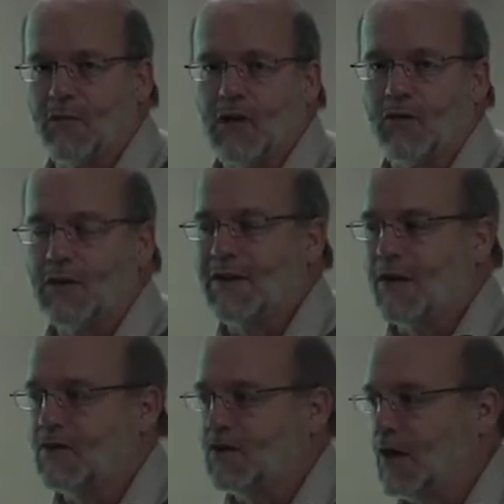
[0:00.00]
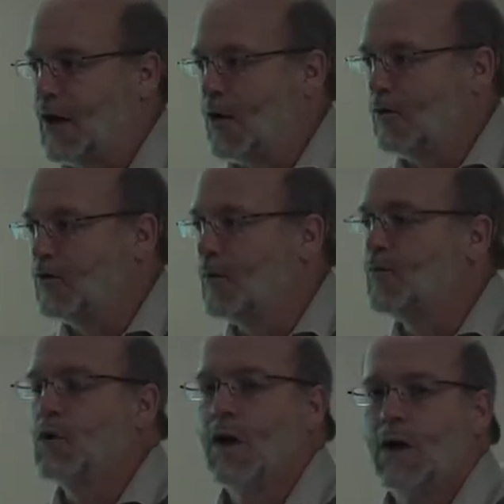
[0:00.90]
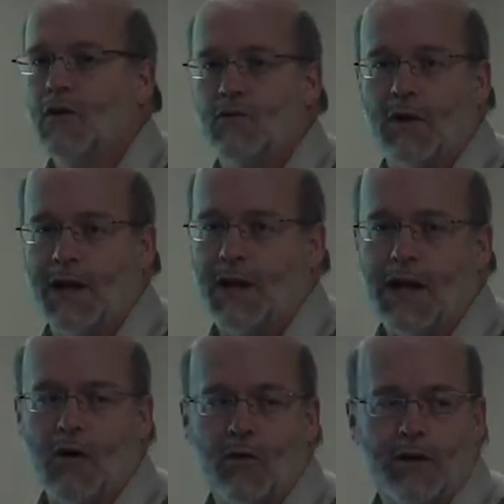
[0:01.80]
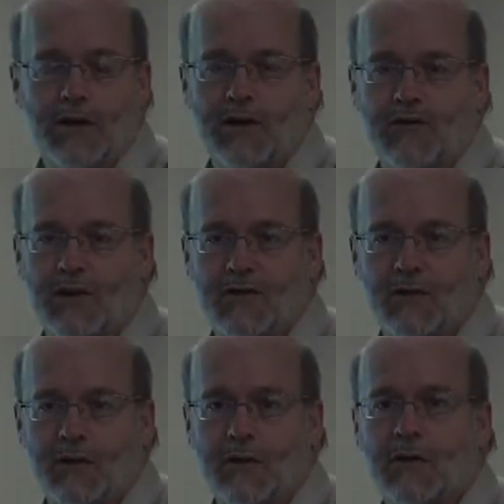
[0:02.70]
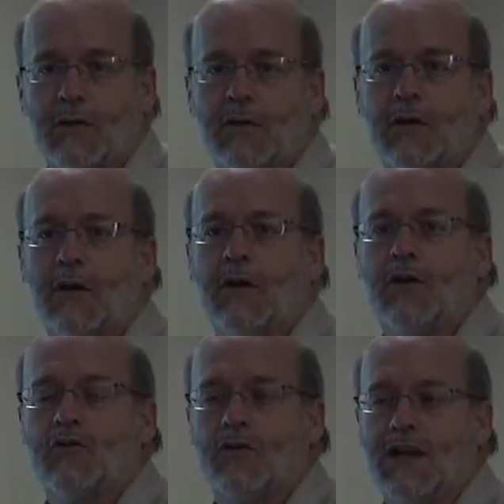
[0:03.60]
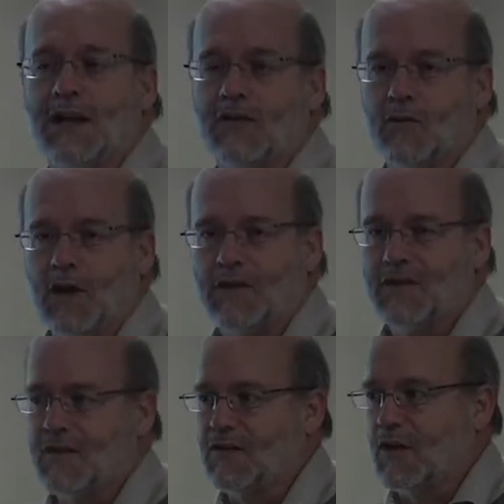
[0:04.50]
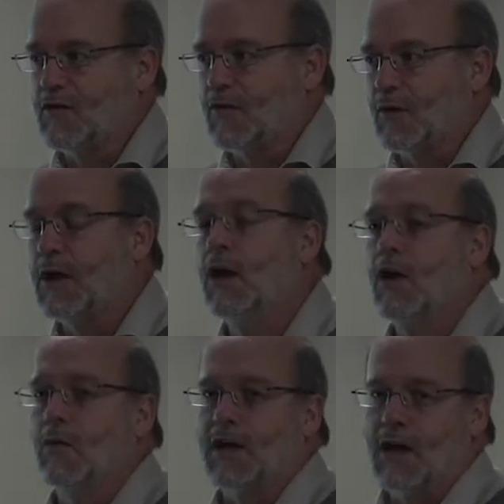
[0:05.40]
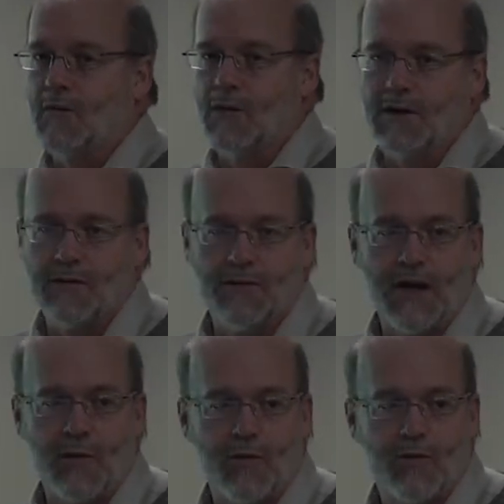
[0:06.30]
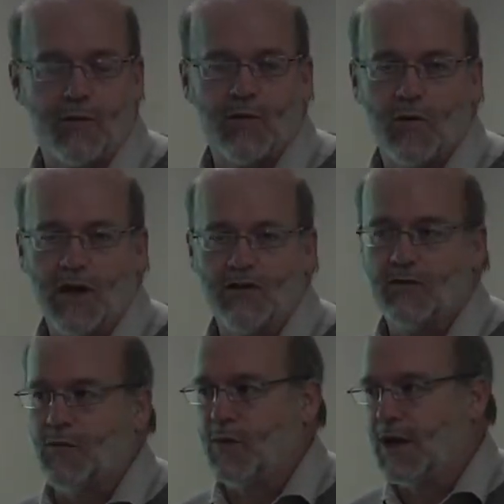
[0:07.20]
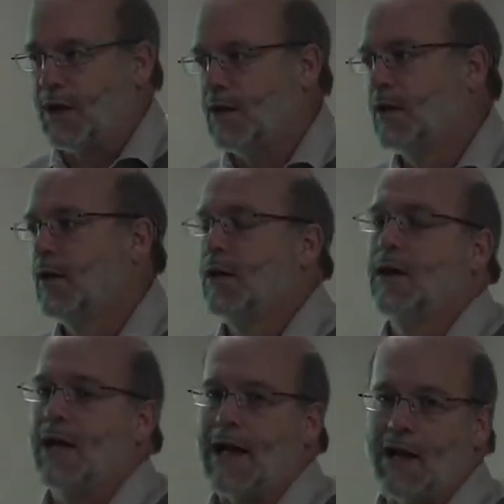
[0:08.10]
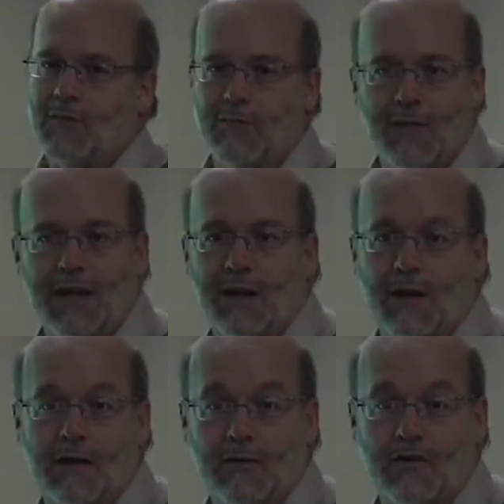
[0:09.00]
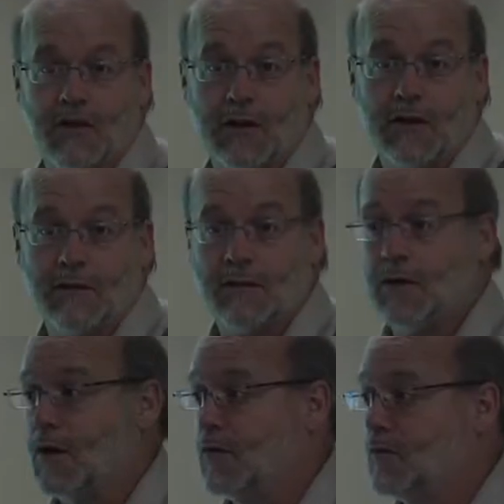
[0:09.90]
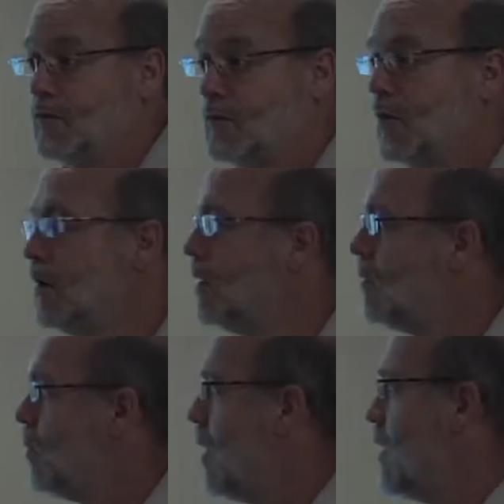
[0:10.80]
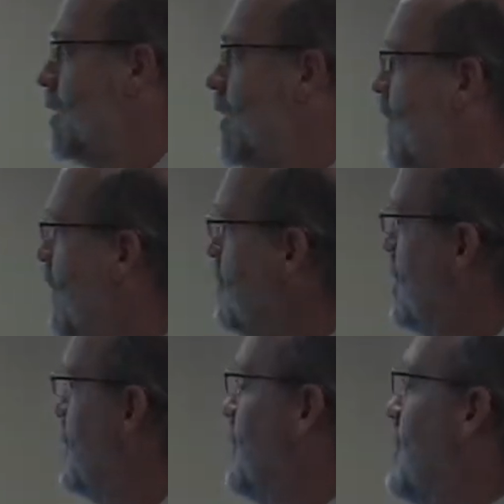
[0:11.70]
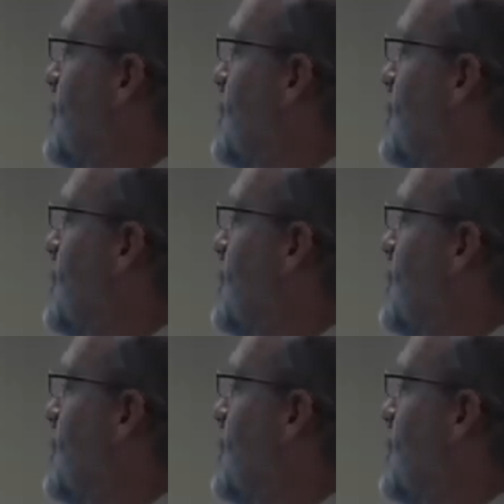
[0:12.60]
about 3,000 cows. It's running an anaerobic digester, treating its waste successfully, recovering the fiber from the waste for bedding, and making electricity. And apparently now that they changed the